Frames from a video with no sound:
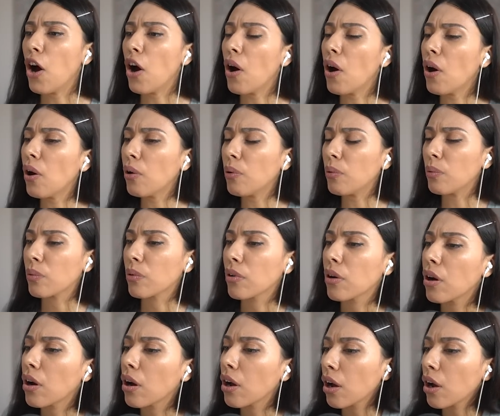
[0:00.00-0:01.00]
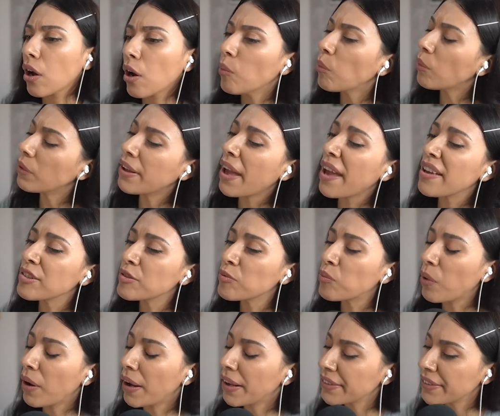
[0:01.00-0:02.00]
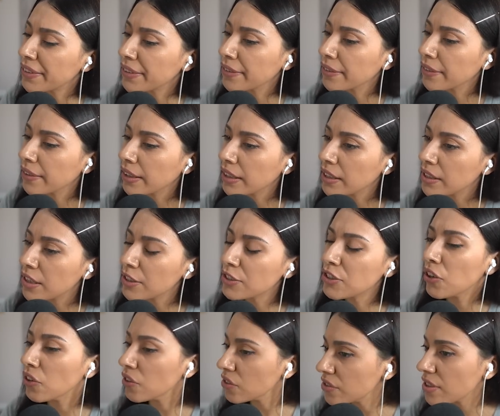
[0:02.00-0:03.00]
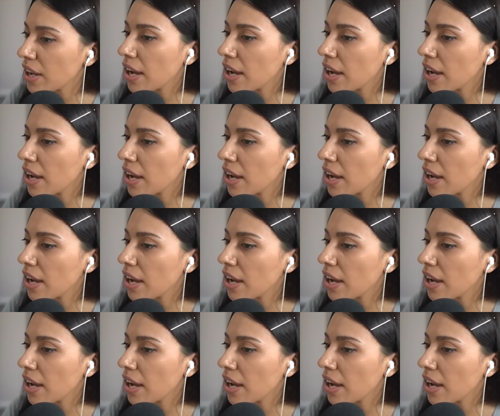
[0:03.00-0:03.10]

Oh, well, guess what? It turns